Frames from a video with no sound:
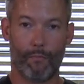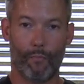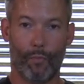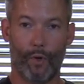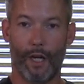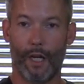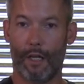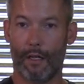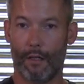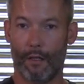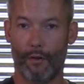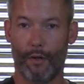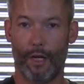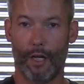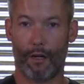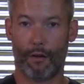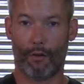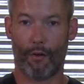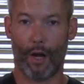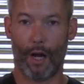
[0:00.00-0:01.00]
We didn't do
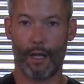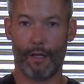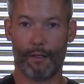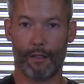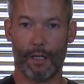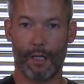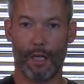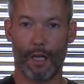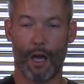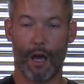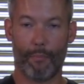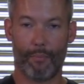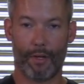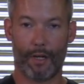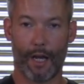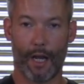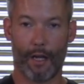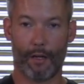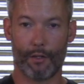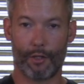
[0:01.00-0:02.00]
any crazy up
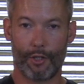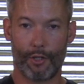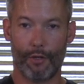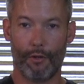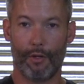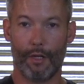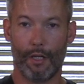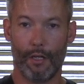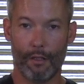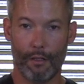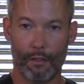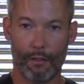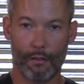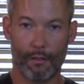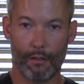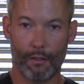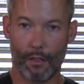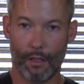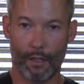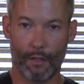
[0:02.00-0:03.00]
and down shooting.
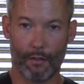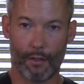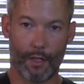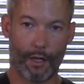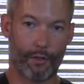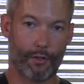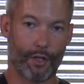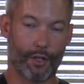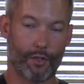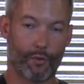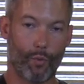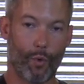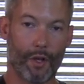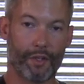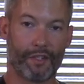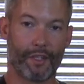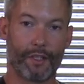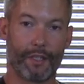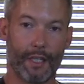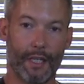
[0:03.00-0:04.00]
There just
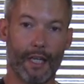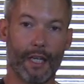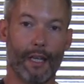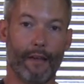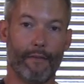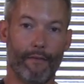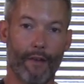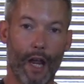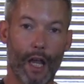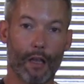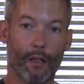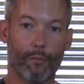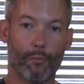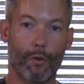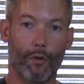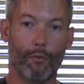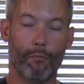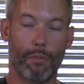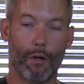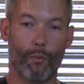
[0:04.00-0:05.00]
wasn't any
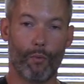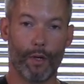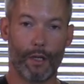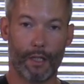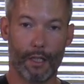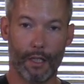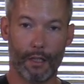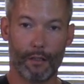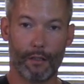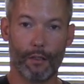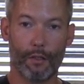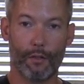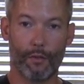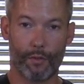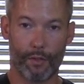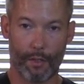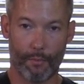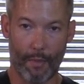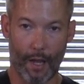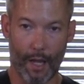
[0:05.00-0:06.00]
available, but we did do
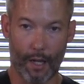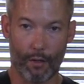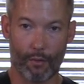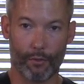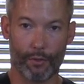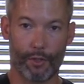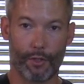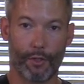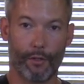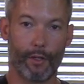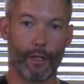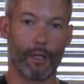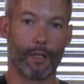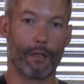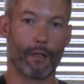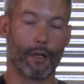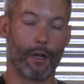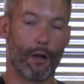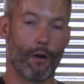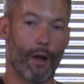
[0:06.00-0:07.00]
some angled shooting,
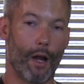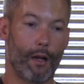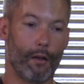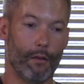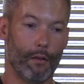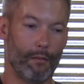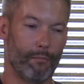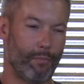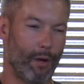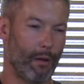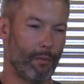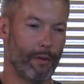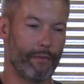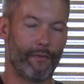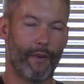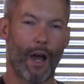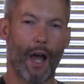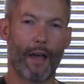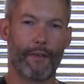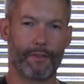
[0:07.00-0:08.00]
you know, out probably
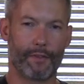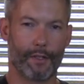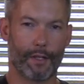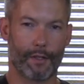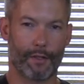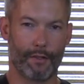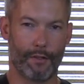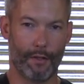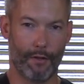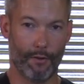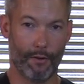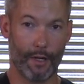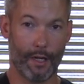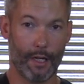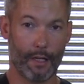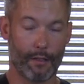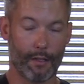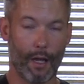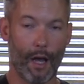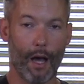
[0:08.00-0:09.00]
5-6
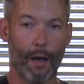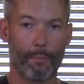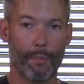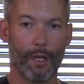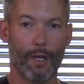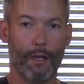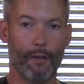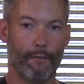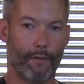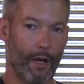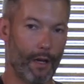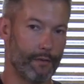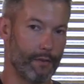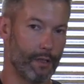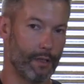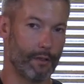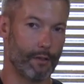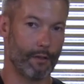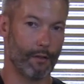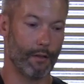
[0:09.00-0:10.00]
degrees up,
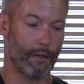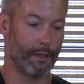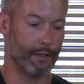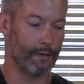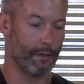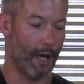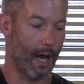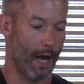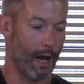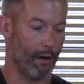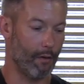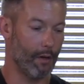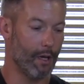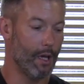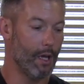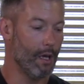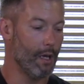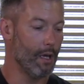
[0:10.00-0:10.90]
5-6 degrees down,